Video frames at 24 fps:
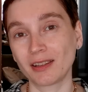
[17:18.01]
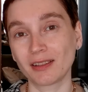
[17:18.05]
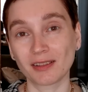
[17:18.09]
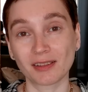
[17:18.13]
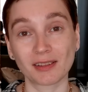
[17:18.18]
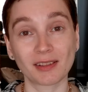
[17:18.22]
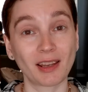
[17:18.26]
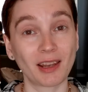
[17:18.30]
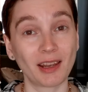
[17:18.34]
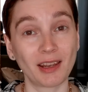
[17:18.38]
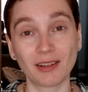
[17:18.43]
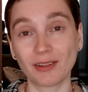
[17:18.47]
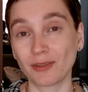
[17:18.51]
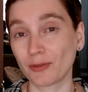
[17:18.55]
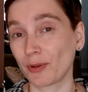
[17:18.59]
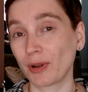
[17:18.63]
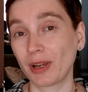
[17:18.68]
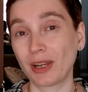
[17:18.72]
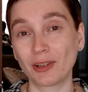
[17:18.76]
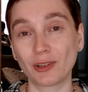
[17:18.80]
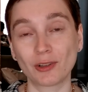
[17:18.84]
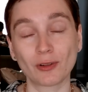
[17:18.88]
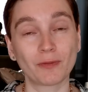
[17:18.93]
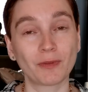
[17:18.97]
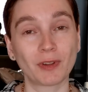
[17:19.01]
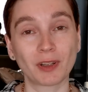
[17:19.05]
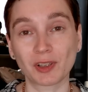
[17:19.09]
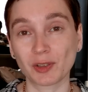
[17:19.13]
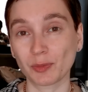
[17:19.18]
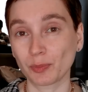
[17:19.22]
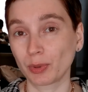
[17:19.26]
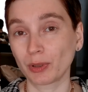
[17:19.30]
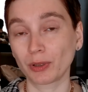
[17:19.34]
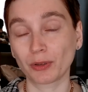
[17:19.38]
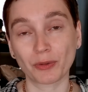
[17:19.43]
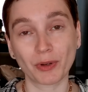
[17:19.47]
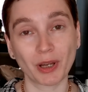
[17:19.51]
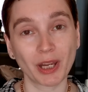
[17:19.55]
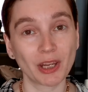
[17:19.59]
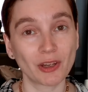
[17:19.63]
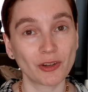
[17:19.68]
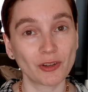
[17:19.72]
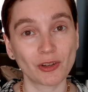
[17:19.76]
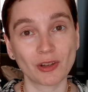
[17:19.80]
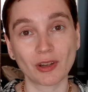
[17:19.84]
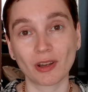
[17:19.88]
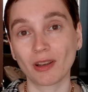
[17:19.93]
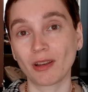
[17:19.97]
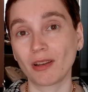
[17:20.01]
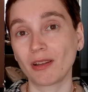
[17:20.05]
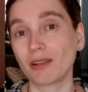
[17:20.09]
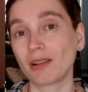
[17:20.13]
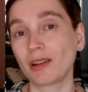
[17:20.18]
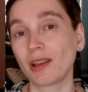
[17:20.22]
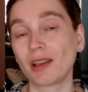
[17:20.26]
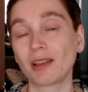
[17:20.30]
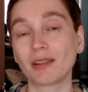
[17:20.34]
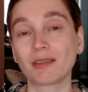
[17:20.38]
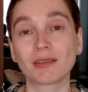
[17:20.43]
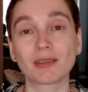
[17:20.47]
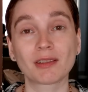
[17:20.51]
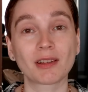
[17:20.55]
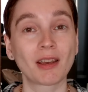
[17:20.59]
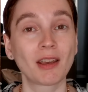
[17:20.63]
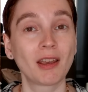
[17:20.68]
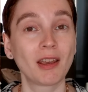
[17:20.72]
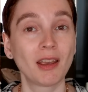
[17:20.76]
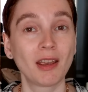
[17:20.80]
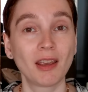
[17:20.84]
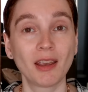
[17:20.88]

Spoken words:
insane rage of exploration and